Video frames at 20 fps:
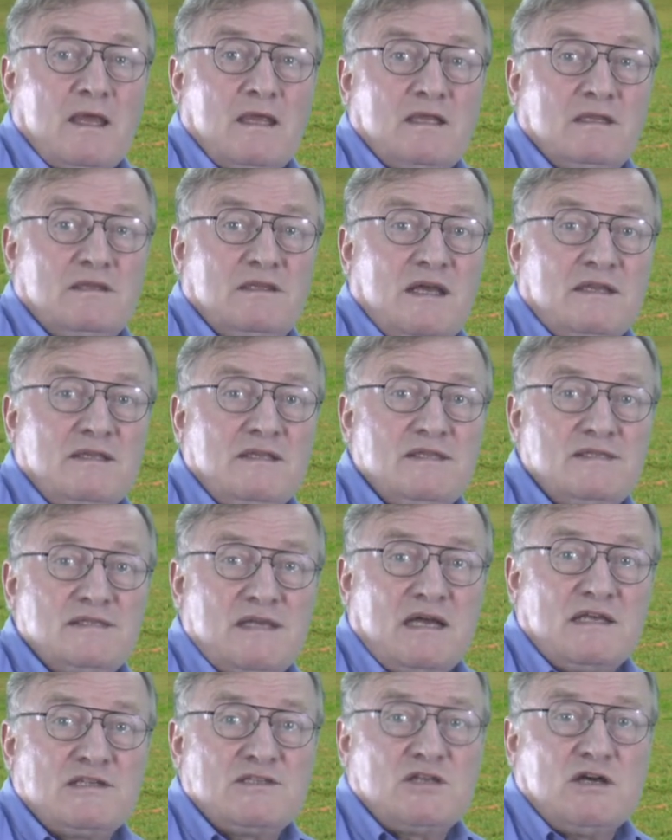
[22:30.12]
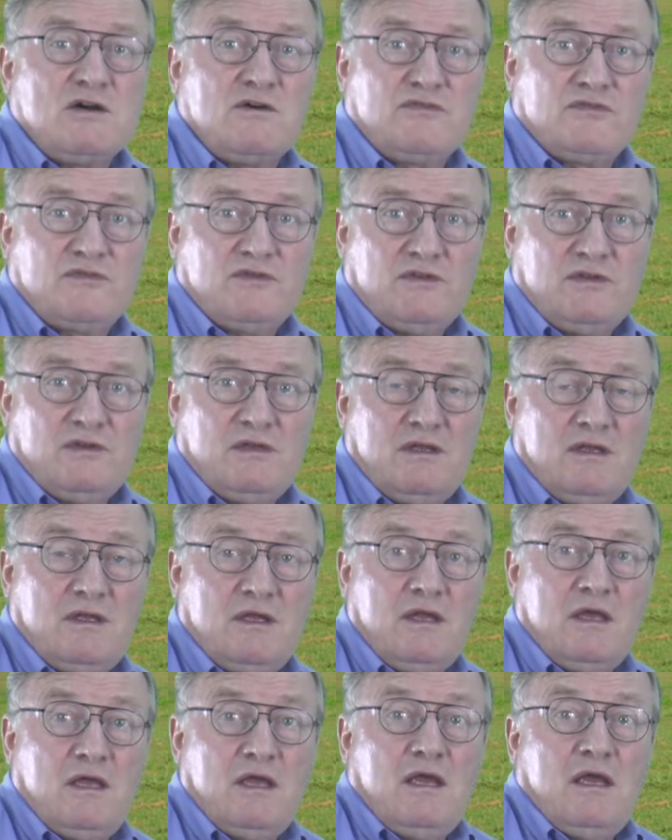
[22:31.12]
Tannins are soft.
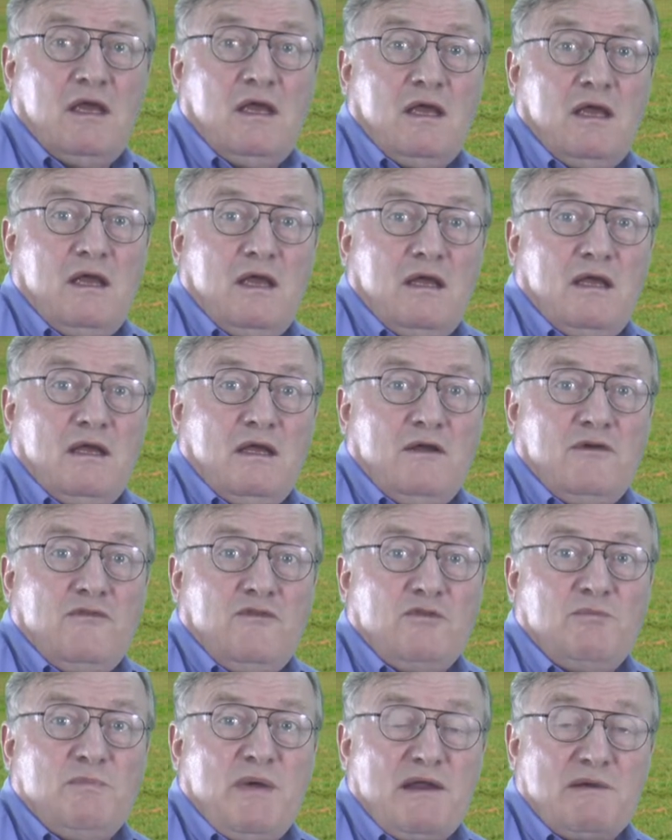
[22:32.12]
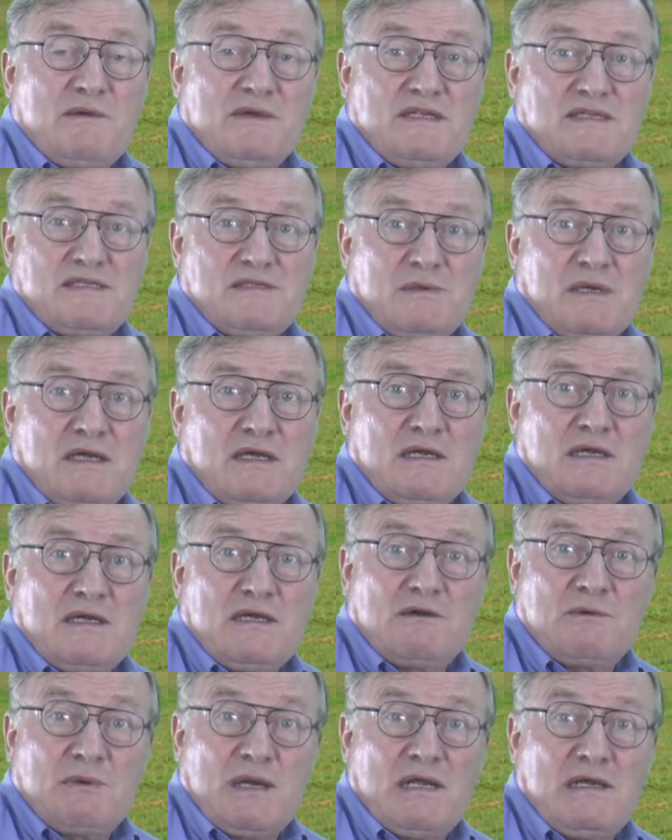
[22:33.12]
Food pairings, well,
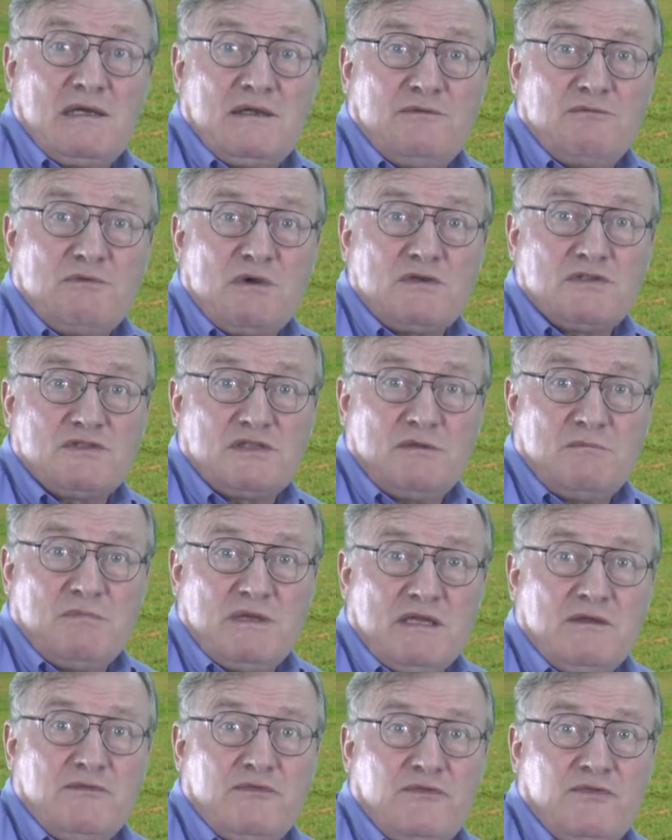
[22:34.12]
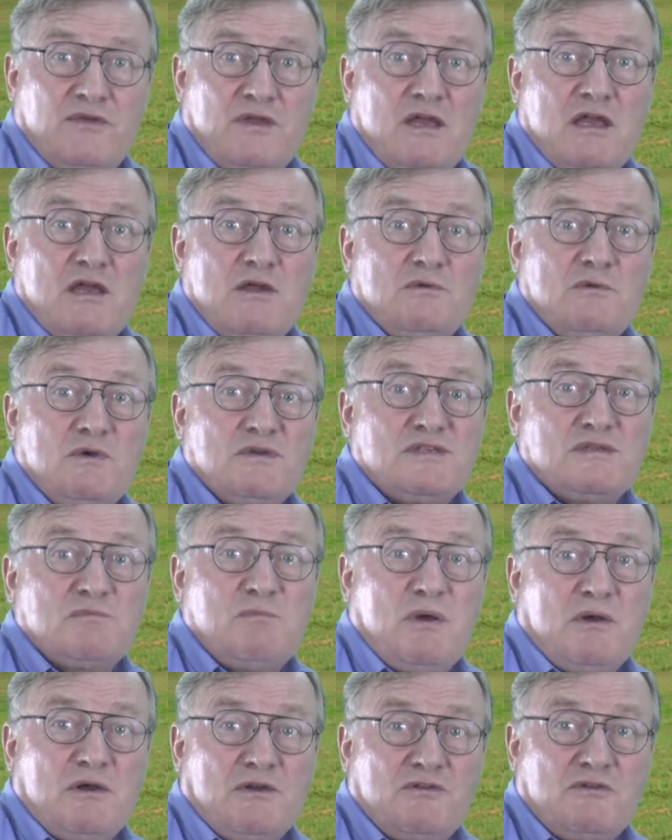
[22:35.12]
grilled, roasted beef, roasted
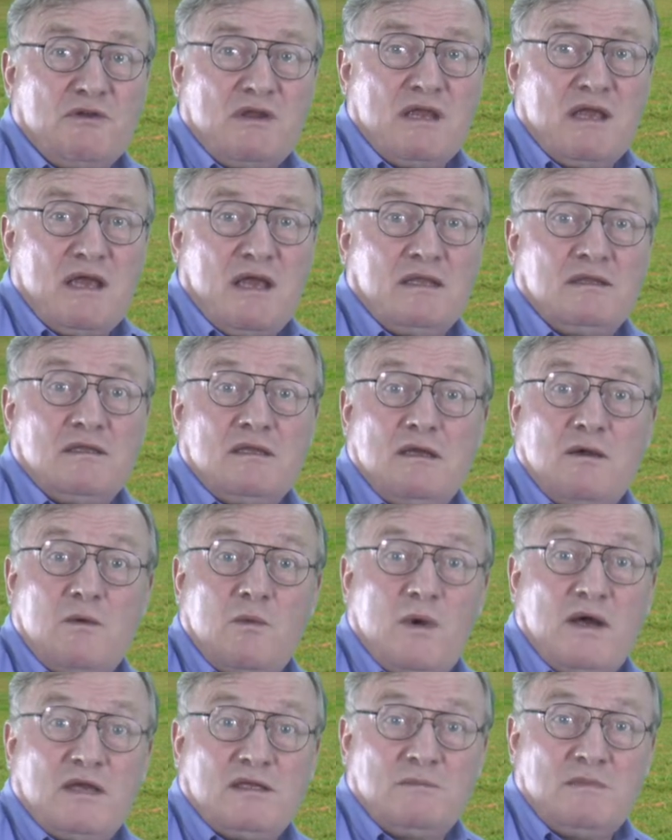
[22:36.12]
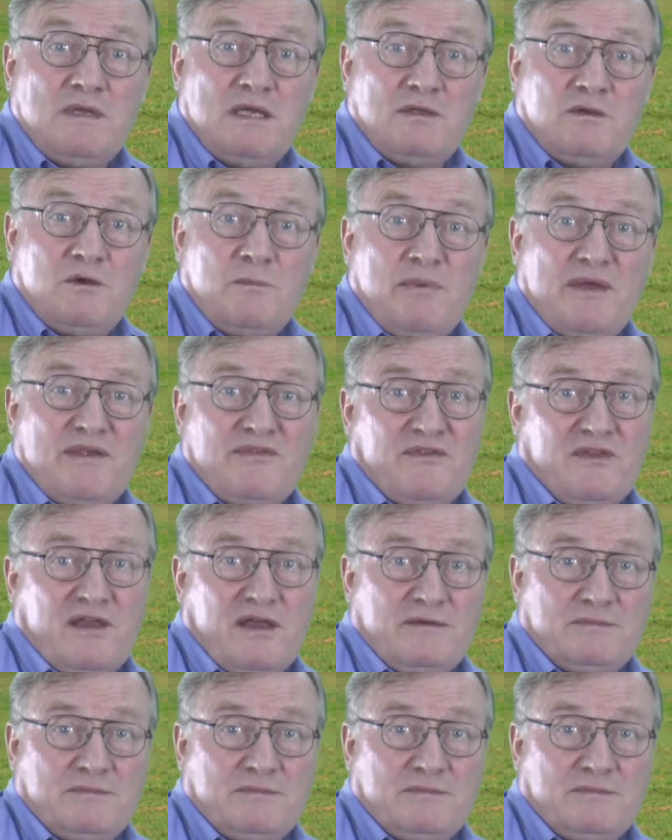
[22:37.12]
poultry and white meat or pasta.